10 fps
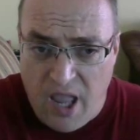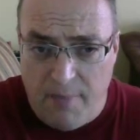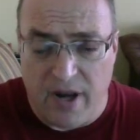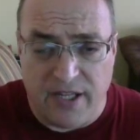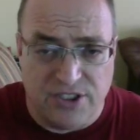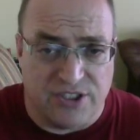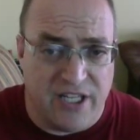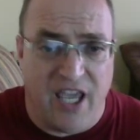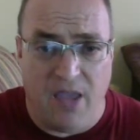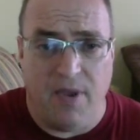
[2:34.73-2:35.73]
But it just, he
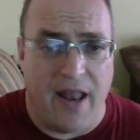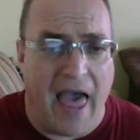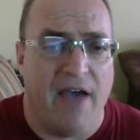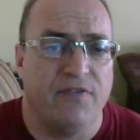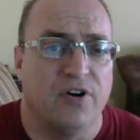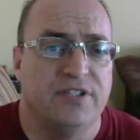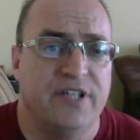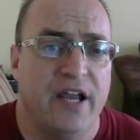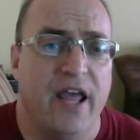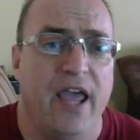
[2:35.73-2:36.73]
came in after and
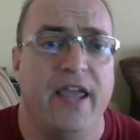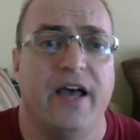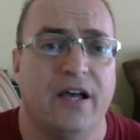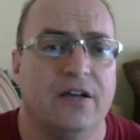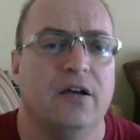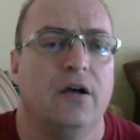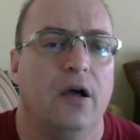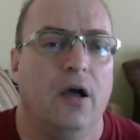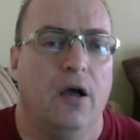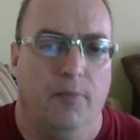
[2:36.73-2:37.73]
said, hey, uh,
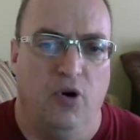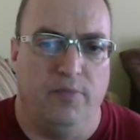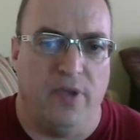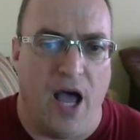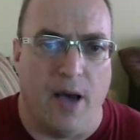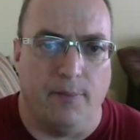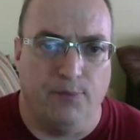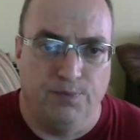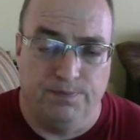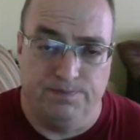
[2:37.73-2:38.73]
put me up.
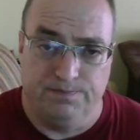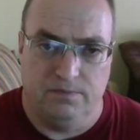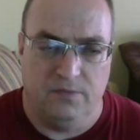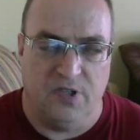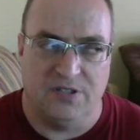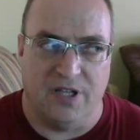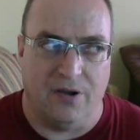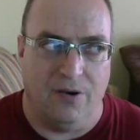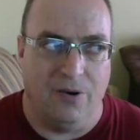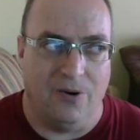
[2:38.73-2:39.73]
And he's like,
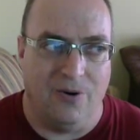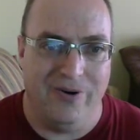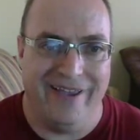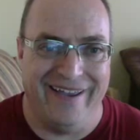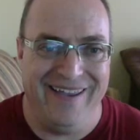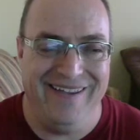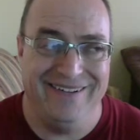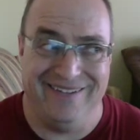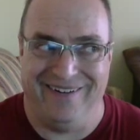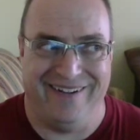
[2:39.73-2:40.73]
oh, okay.
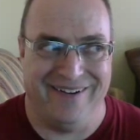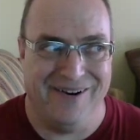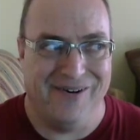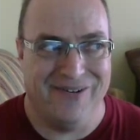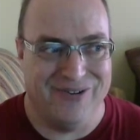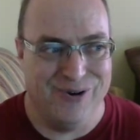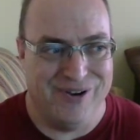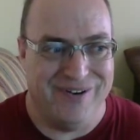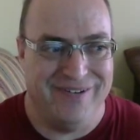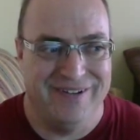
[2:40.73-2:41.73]
And they're like, oh,
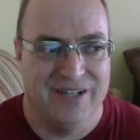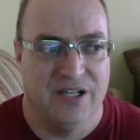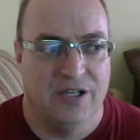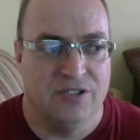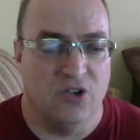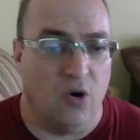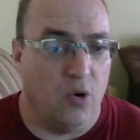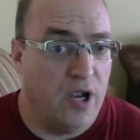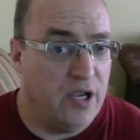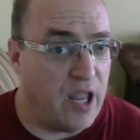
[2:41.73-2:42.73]
good.
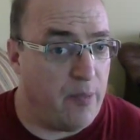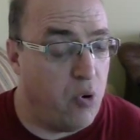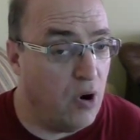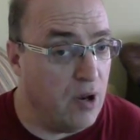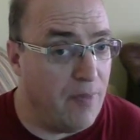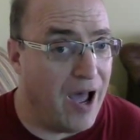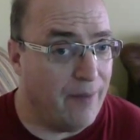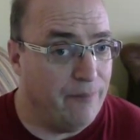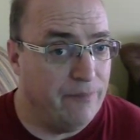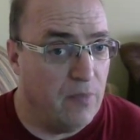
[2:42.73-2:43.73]
So they put him
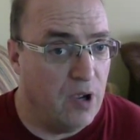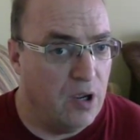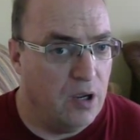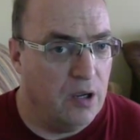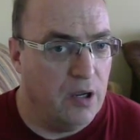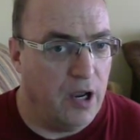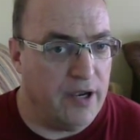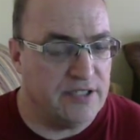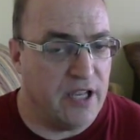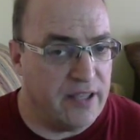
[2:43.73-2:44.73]
up. And
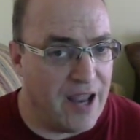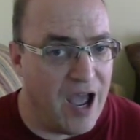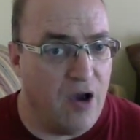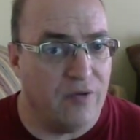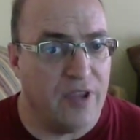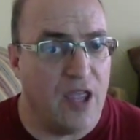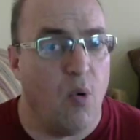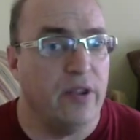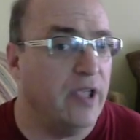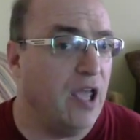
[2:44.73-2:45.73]
they said, now, they
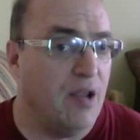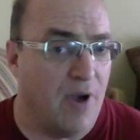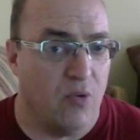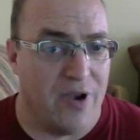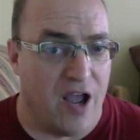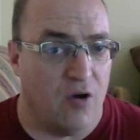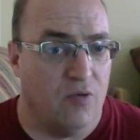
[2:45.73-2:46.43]
wanted to get him out now.